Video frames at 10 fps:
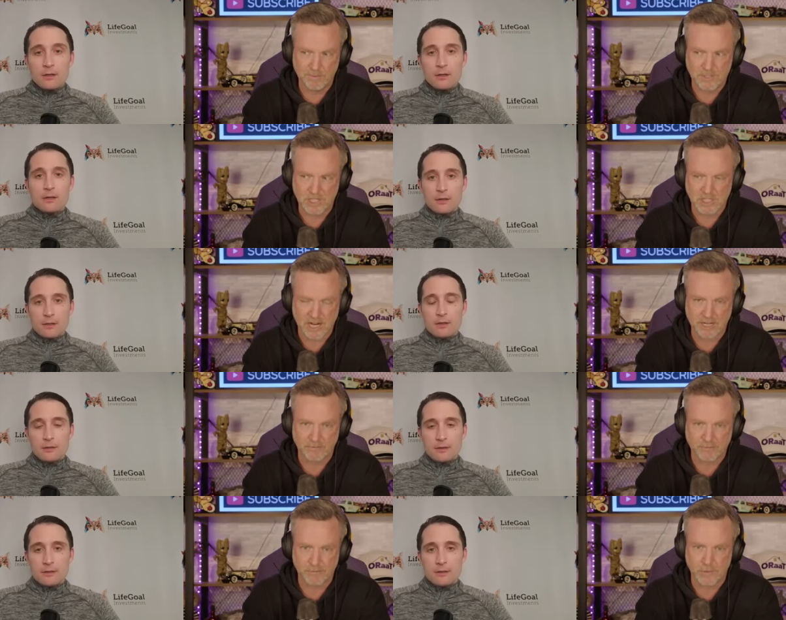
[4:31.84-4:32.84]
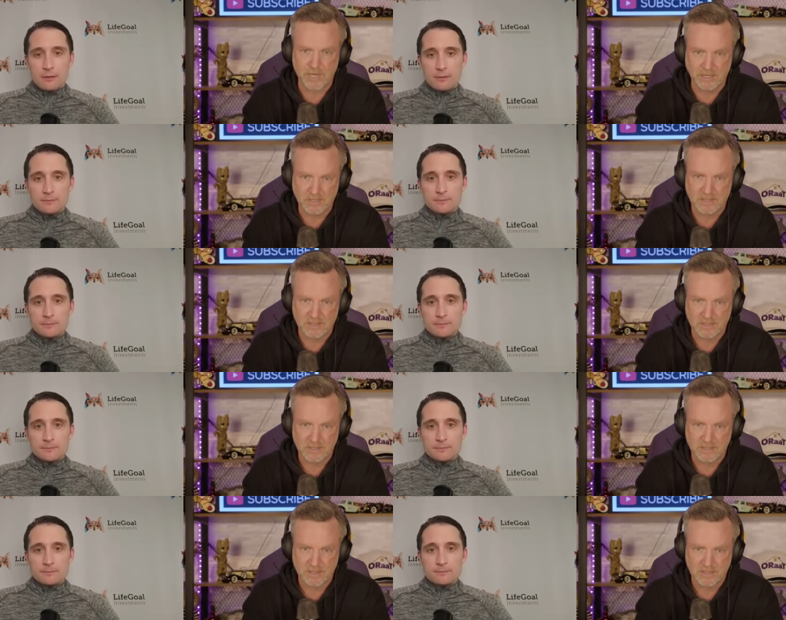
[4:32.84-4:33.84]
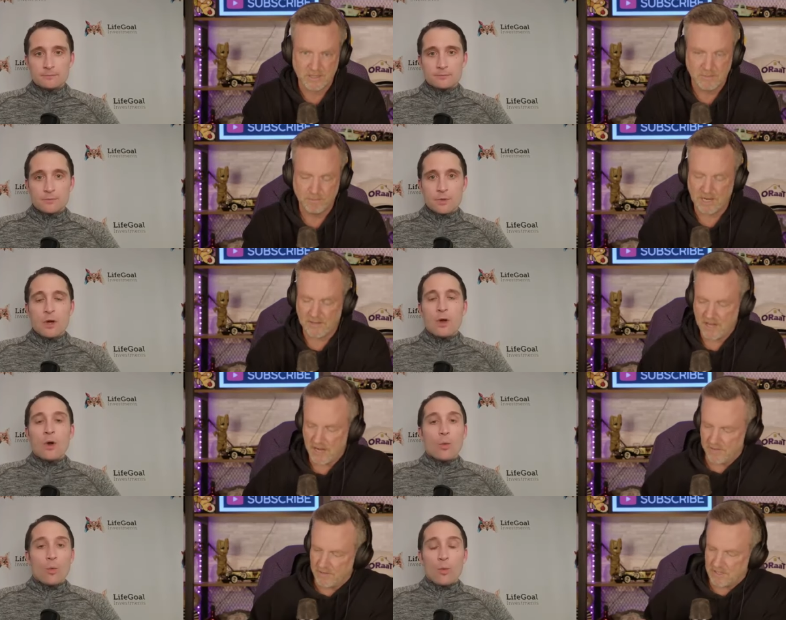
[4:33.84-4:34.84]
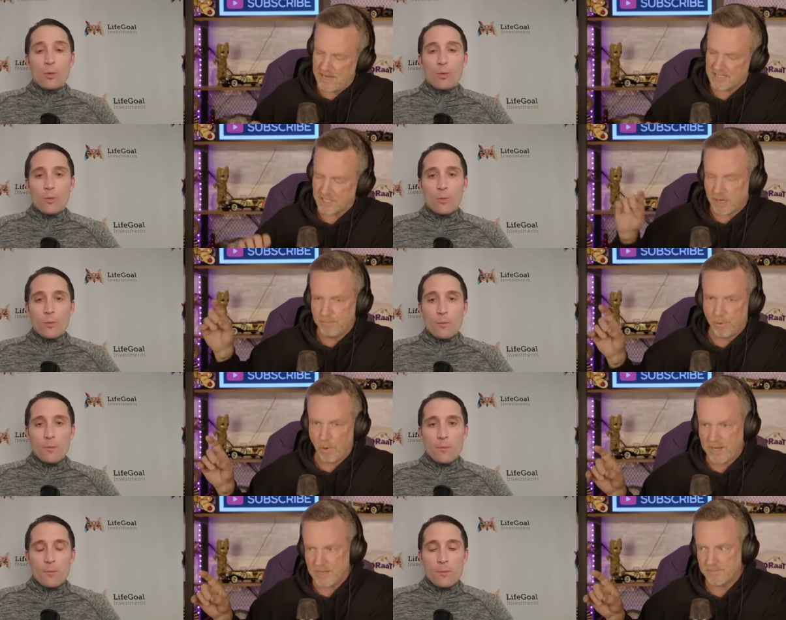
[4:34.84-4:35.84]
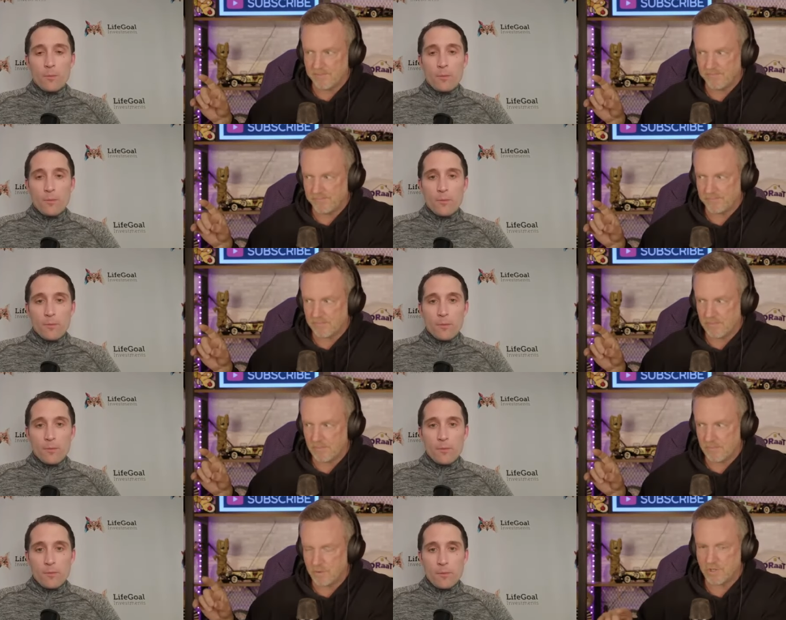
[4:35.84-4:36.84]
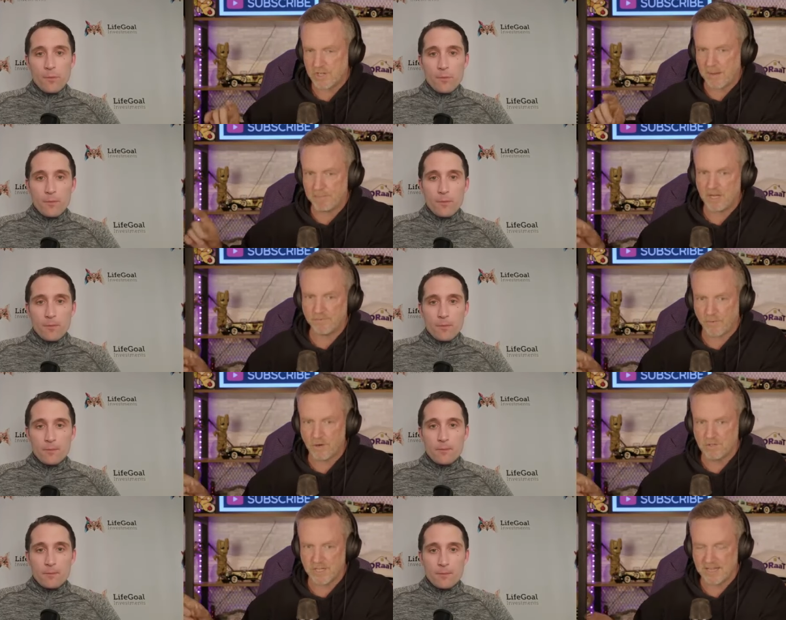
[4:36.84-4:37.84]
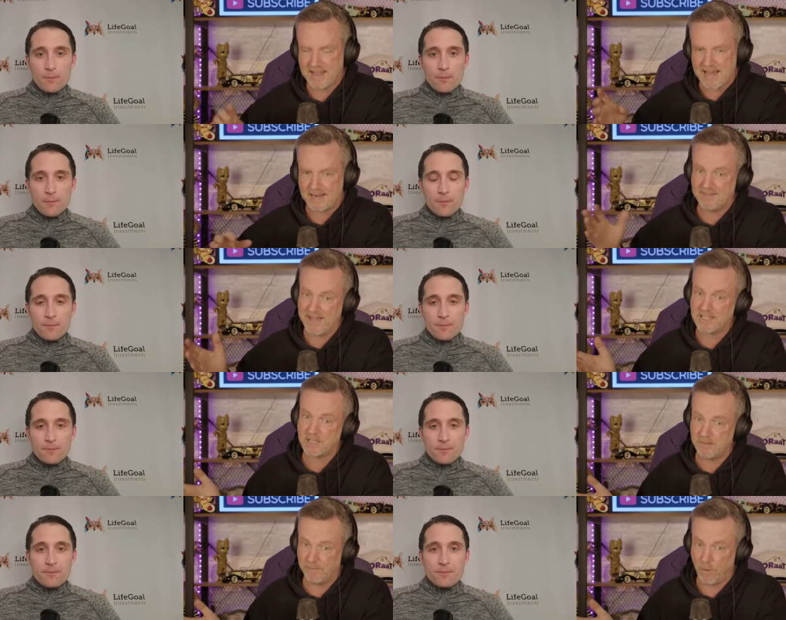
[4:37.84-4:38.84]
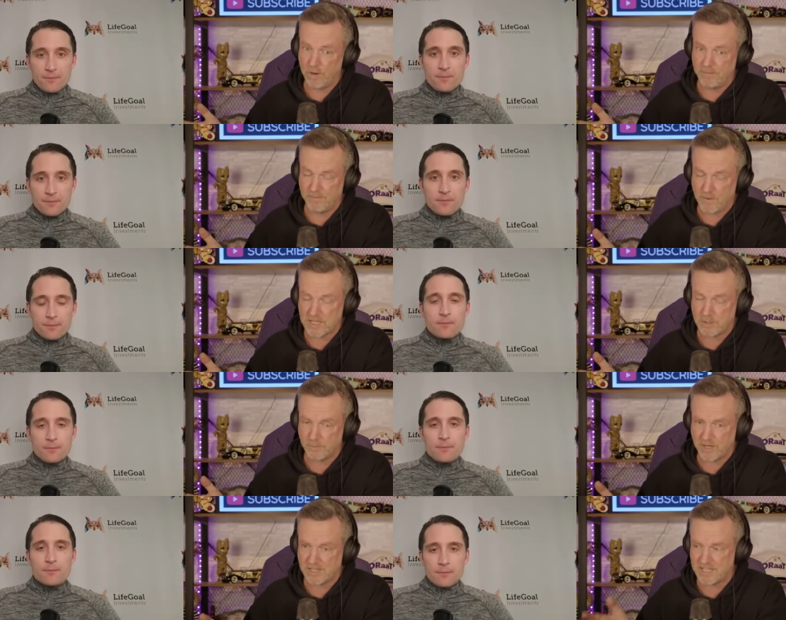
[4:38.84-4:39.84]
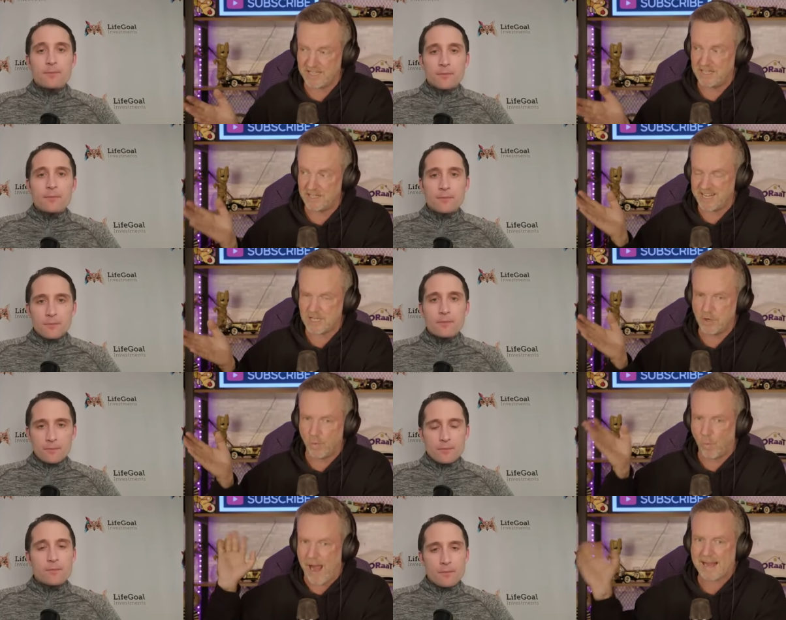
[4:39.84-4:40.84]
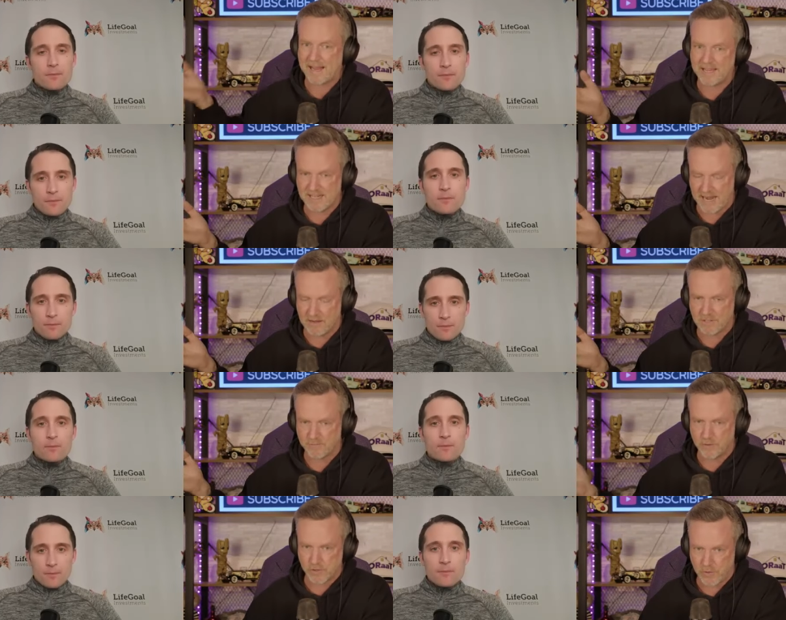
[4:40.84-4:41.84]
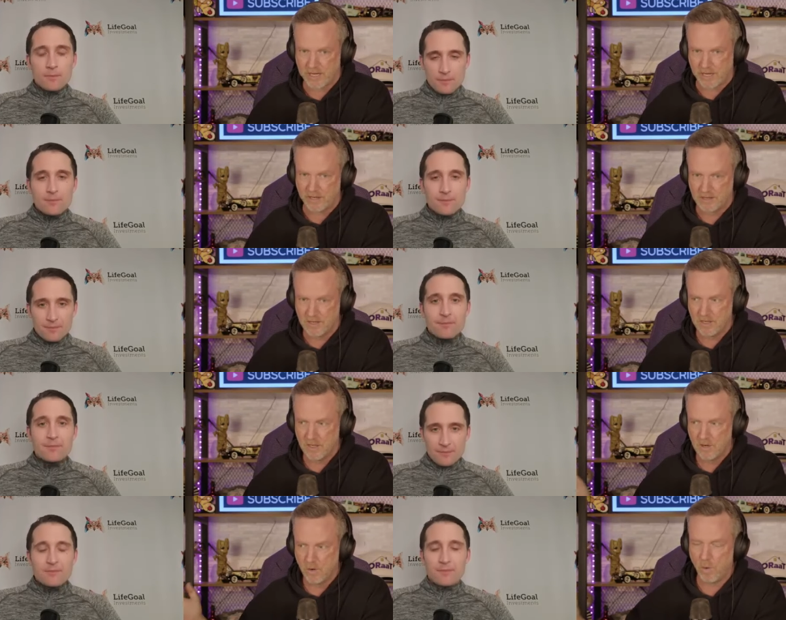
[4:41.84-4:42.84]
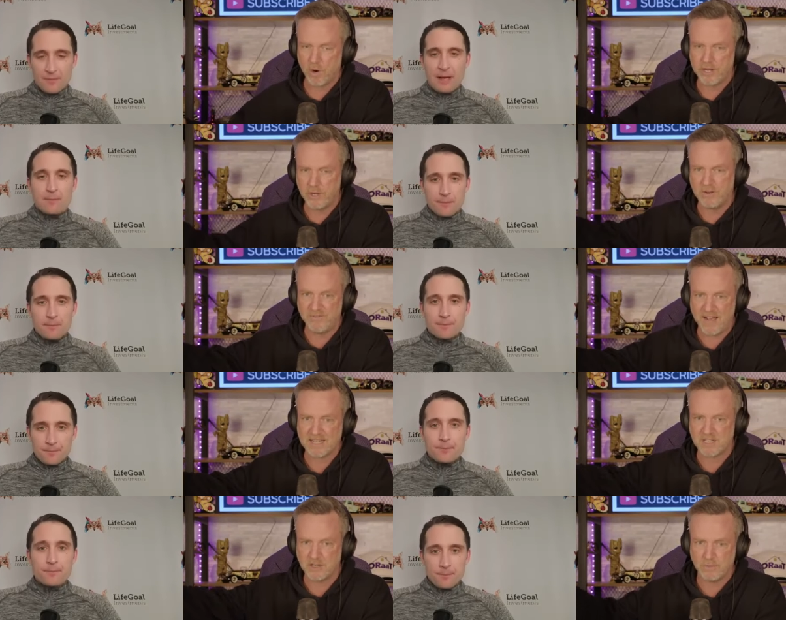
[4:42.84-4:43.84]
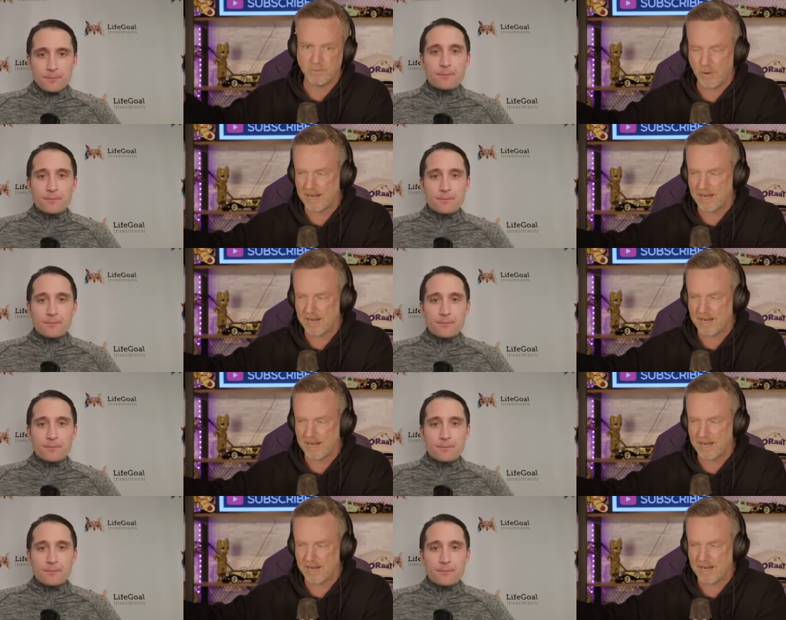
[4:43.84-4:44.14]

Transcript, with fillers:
Speaker 1: and we would just kind of freeze but on the other at some point you stop being frozen and that that's an important inflection point because then, then you whack head counts if you're shrinking yep. or you invest and you